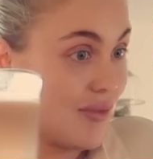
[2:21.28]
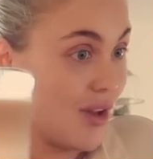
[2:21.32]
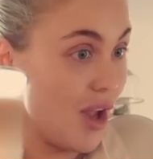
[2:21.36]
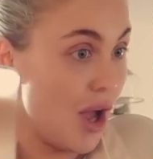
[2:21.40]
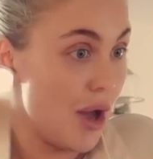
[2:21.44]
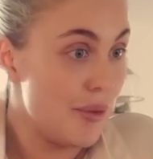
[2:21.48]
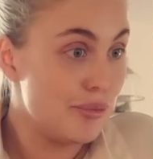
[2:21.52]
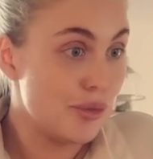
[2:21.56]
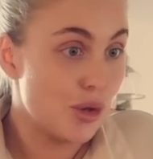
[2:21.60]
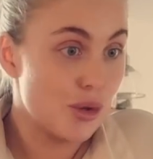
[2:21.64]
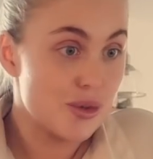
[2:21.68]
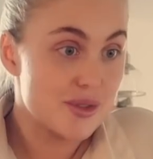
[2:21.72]

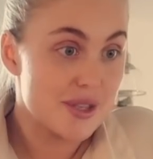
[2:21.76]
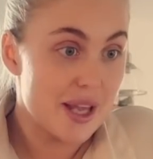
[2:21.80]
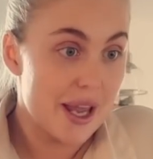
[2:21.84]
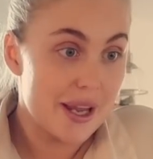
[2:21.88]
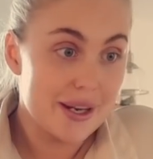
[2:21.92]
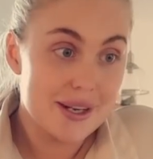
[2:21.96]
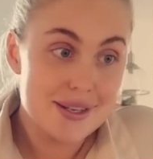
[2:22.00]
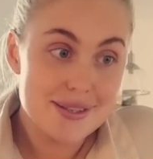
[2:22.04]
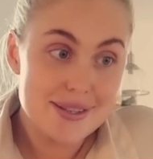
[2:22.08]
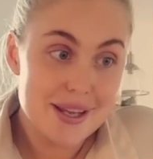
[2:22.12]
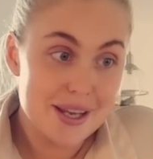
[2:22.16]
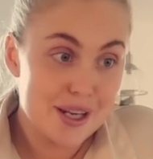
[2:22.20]
I'm not
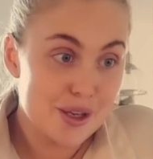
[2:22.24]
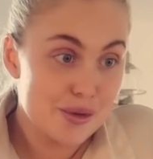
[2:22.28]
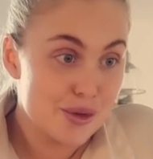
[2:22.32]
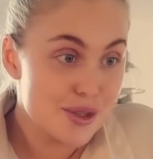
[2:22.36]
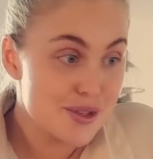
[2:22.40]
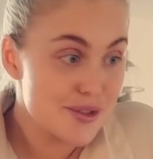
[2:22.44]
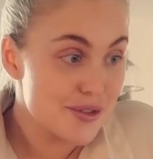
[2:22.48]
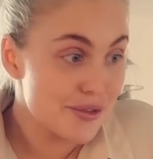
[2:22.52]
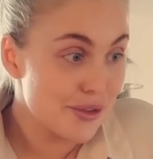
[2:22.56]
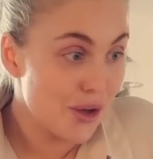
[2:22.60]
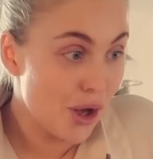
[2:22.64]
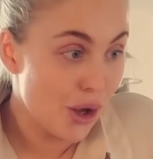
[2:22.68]
saying it's
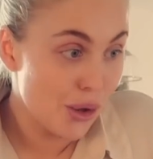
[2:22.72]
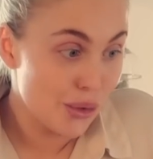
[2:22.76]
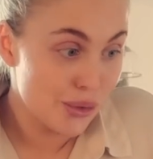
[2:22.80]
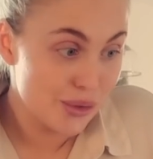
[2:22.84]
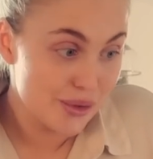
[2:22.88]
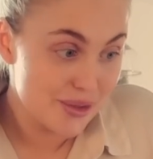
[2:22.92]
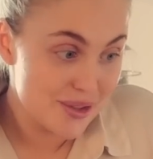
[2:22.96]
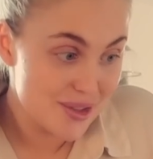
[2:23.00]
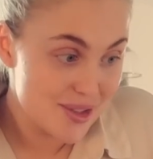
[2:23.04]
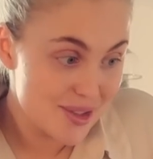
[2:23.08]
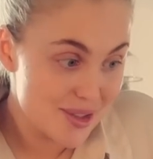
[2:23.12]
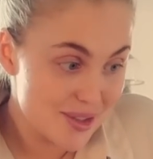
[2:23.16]
anyone's
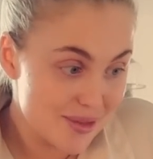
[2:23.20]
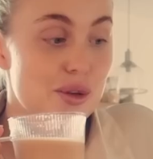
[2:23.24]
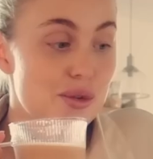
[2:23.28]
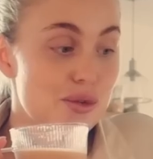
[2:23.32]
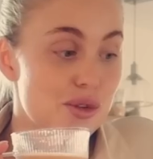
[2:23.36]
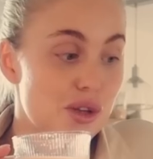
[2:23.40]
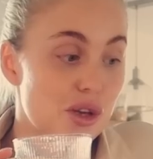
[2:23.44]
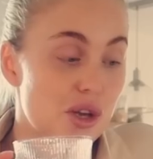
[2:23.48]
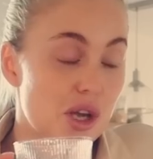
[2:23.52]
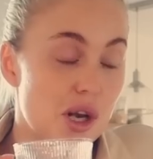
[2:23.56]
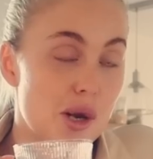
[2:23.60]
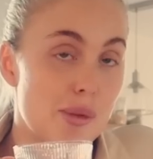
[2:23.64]
fault. So
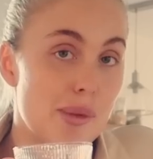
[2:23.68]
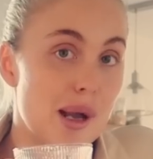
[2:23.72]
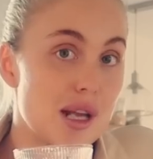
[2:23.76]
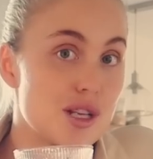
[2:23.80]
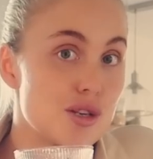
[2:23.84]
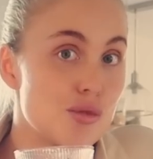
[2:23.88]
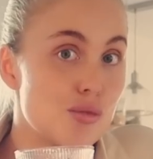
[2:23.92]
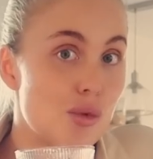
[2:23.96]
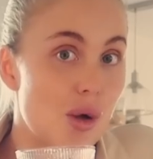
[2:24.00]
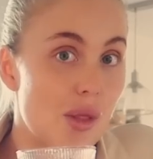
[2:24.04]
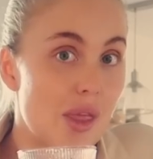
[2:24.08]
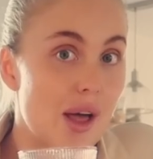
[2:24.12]
you can
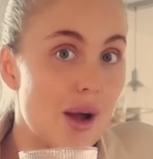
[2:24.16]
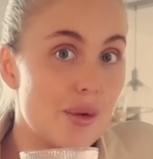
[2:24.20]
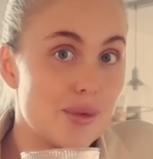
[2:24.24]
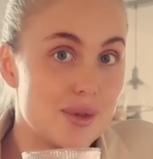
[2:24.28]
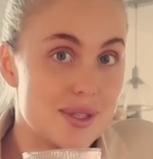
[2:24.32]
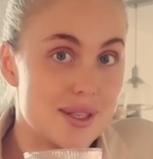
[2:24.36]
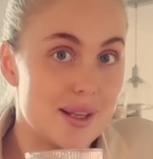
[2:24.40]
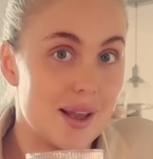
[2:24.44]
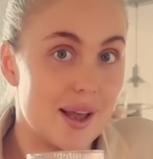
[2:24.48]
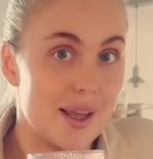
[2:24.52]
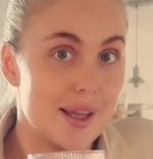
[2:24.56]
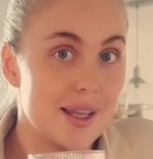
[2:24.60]
imagine what that
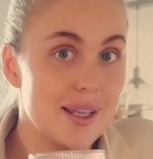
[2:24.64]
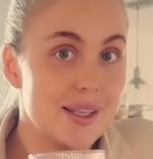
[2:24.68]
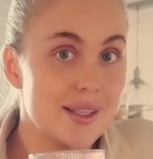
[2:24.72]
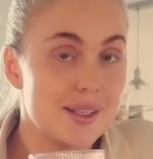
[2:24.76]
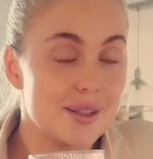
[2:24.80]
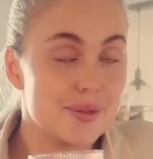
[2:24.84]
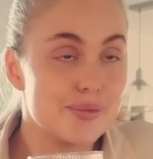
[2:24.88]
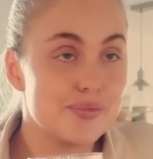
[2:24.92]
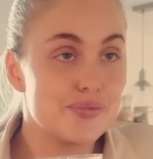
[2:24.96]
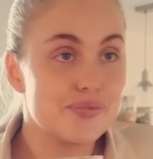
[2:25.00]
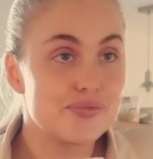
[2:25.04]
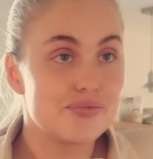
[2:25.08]
was like.